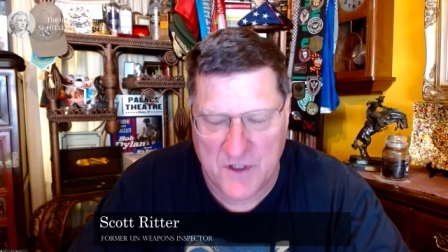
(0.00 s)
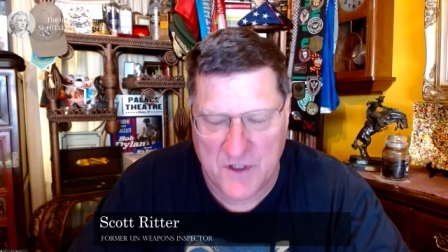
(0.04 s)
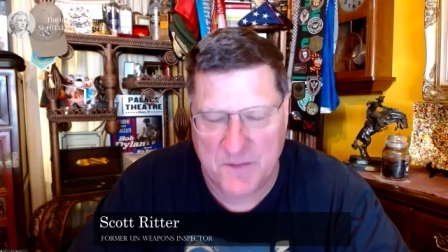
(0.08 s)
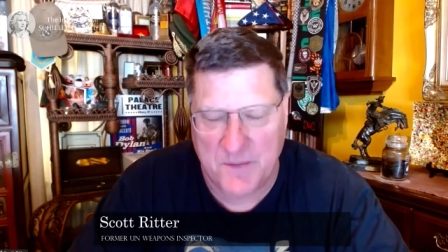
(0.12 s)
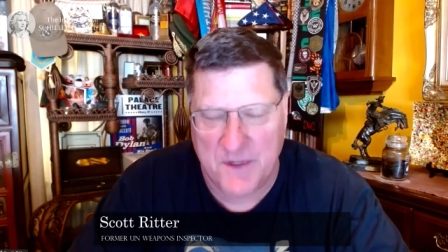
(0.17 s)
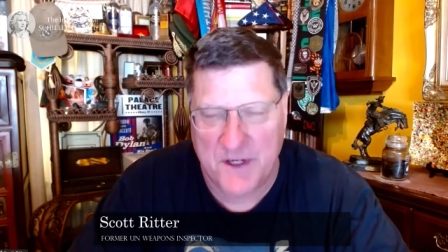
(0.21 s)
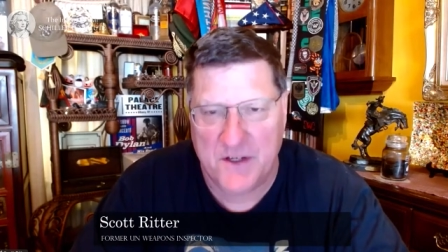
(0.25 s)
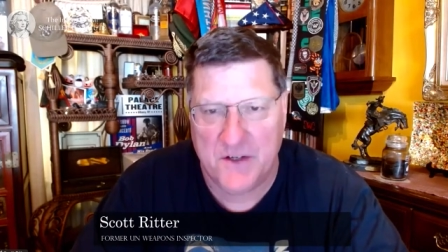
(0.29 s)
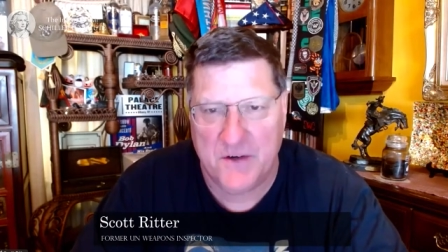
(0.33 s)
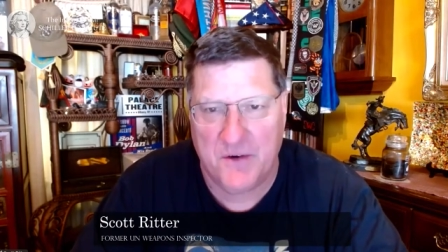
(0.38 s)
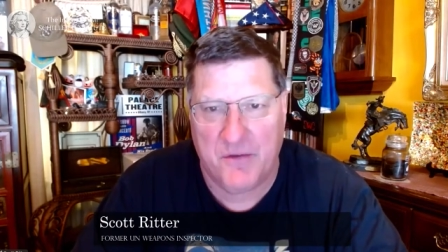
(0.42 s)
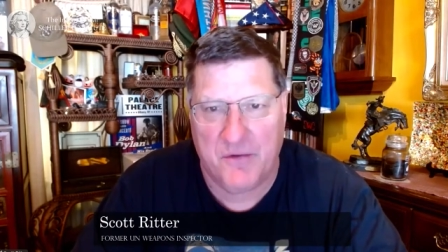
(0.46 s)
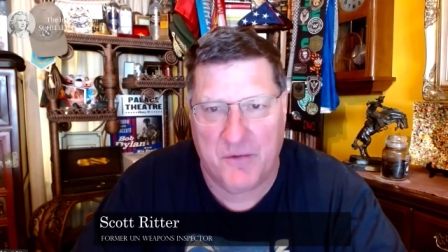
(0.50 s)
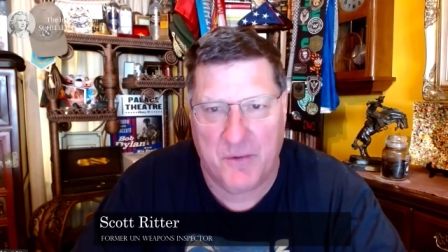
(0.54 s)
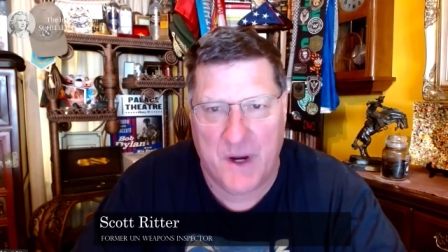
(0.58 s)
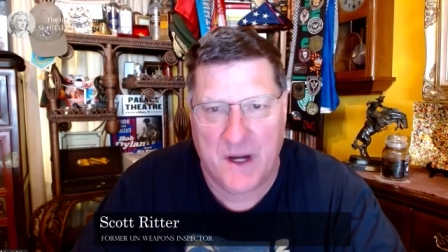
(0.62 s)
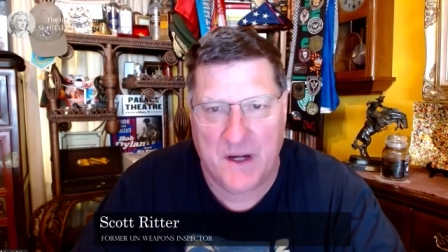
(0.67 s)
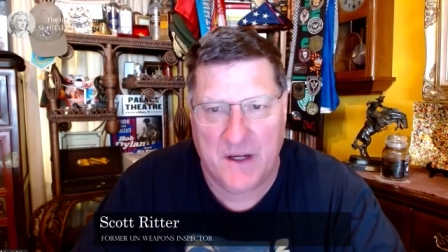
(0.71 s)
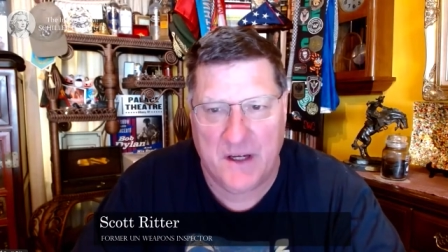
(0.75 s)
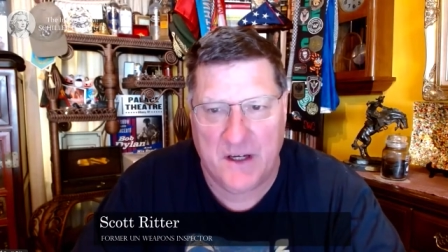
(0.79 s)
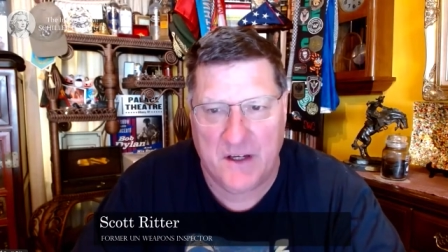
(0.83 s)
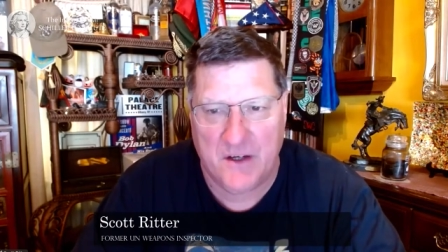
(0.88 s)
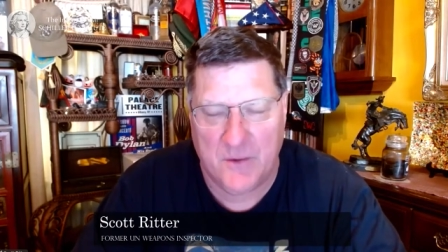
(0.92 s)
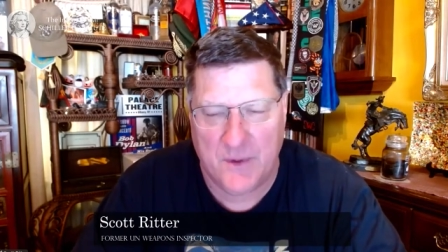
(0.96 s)
which means you're
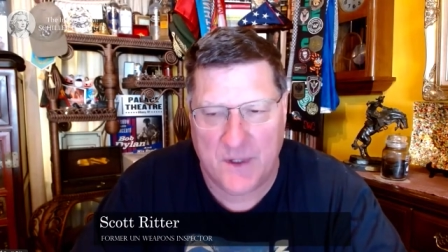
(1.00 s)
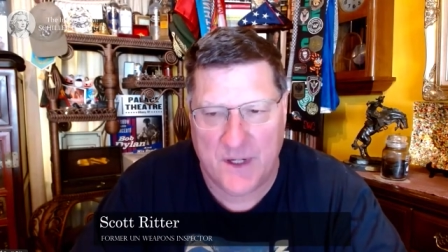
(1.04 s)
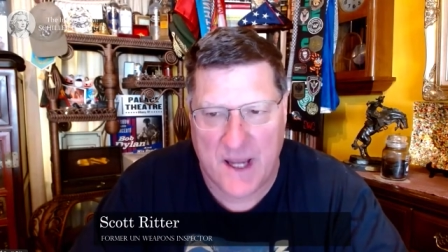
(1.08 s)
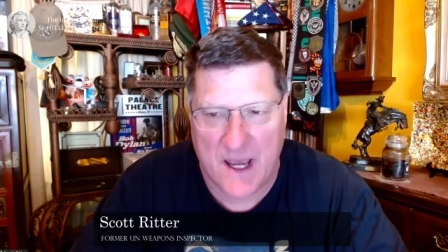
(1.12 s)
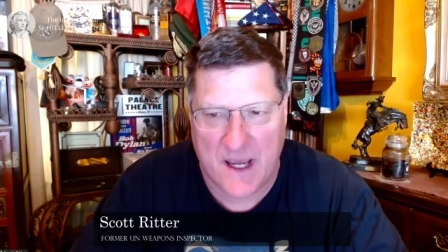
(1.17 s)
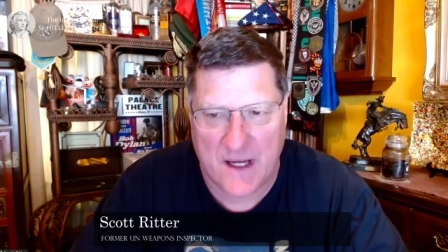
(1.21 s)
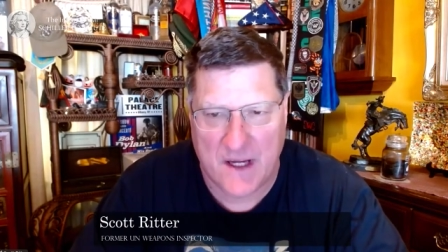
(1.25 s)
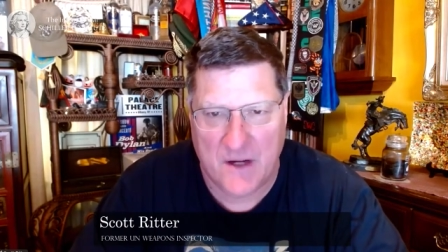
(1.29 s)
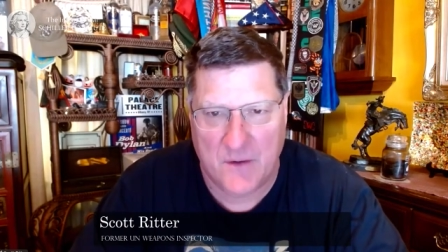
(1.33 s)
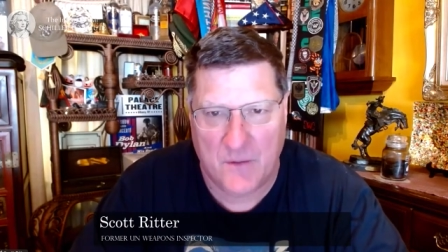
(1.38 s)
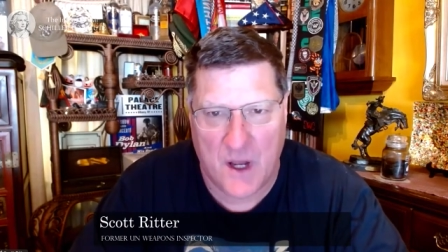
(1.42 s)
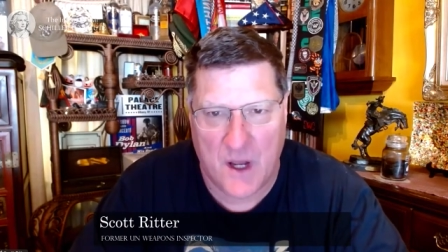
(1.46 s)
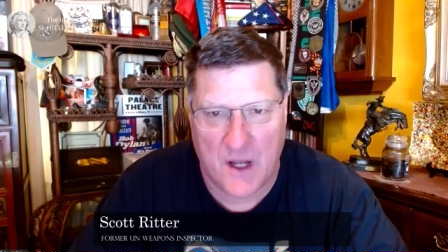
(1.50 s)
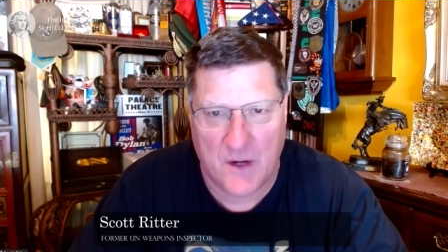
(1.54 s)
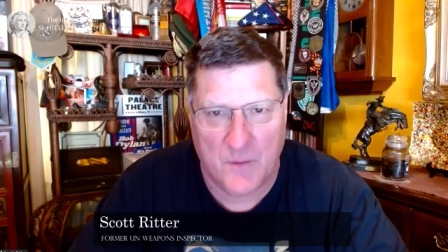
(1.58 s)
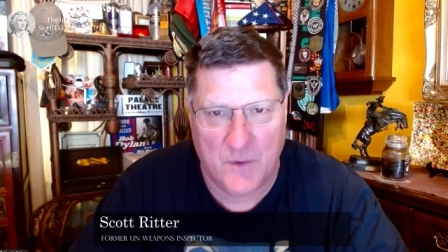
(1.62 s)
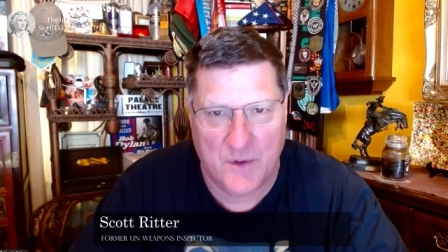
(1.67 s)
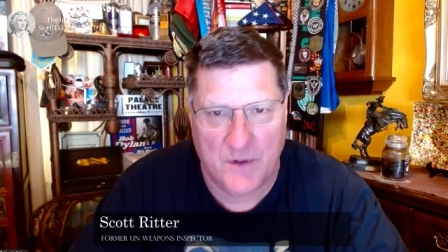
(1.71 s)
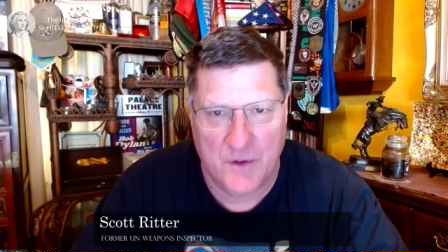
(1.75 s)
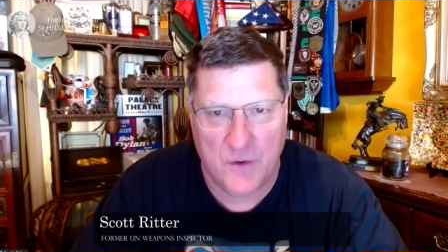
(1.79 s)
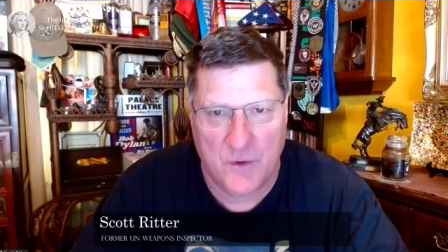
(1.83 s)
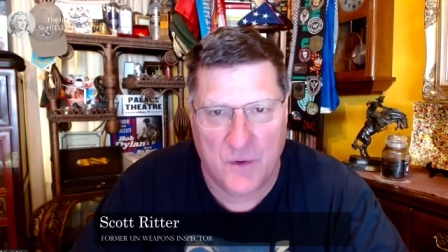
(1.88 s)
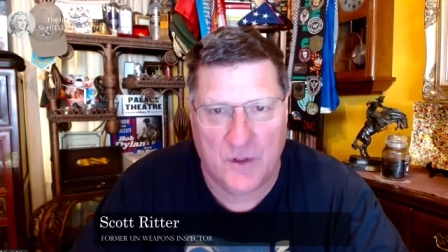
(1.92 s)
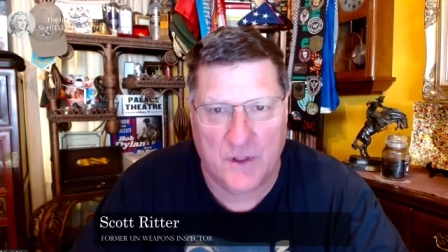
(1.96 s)
threatening to attack
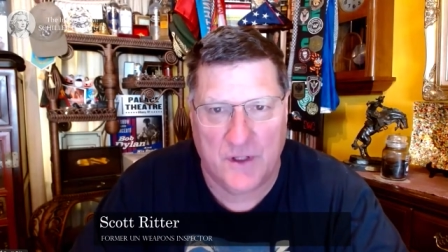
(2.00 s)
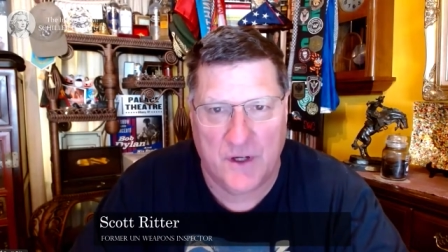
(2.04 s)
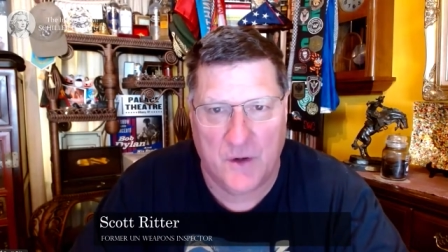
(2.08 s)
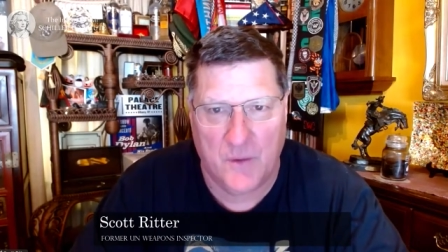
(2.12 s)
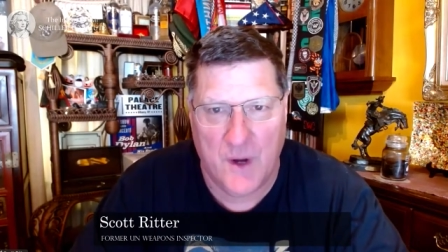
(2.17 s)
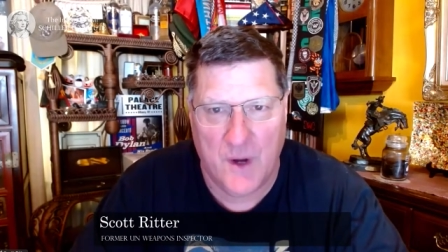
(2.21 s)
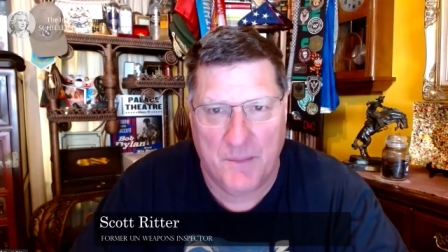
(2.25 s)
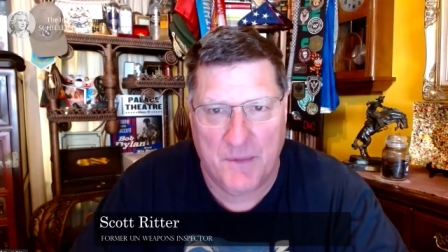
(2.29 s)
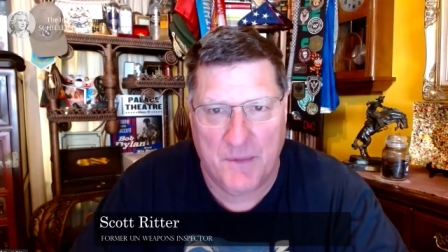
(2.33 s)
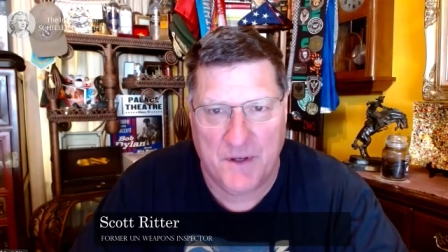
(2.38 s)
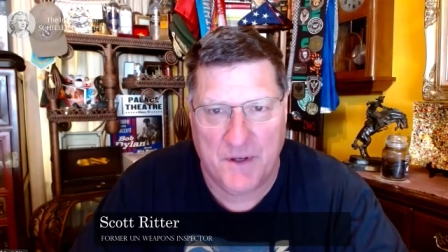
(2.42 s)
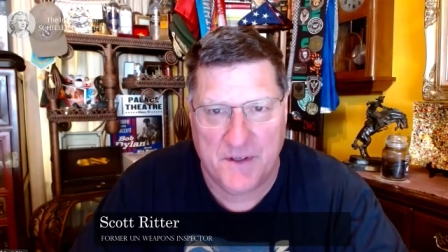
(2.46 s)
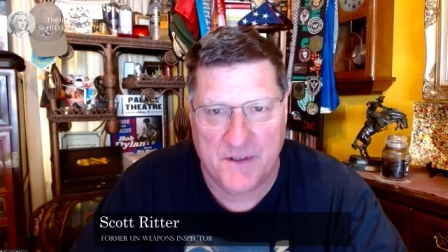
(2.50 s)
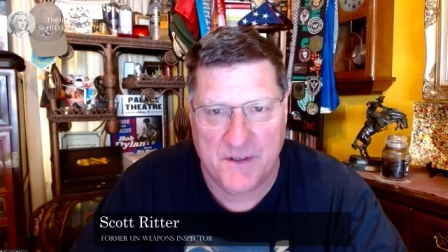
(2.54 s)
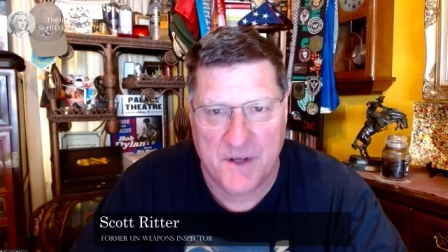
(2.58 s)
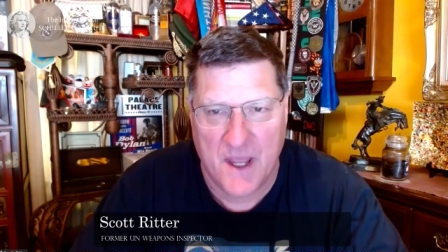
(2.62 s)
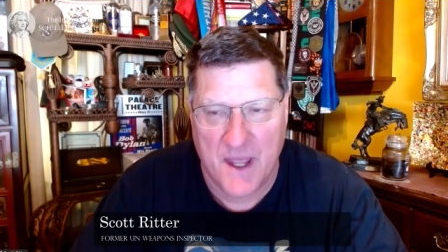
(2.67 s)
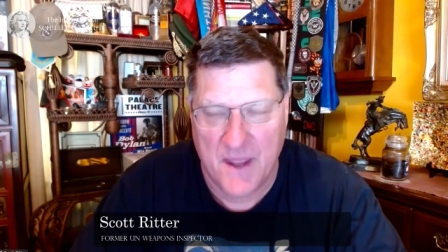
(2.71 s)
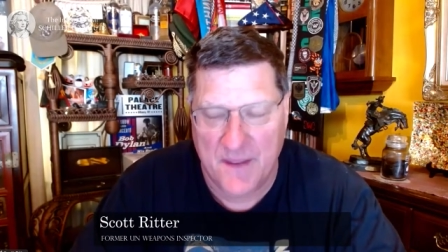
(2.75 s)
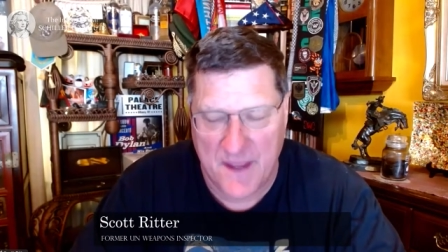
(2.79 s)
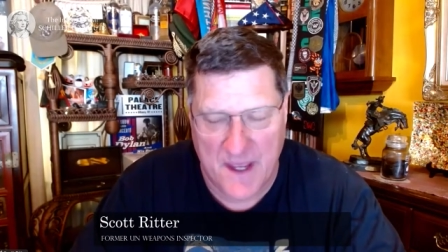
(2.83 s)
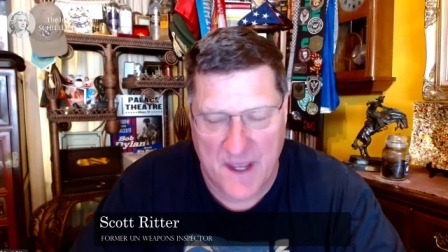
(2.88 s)
Iran with nuclear weapons.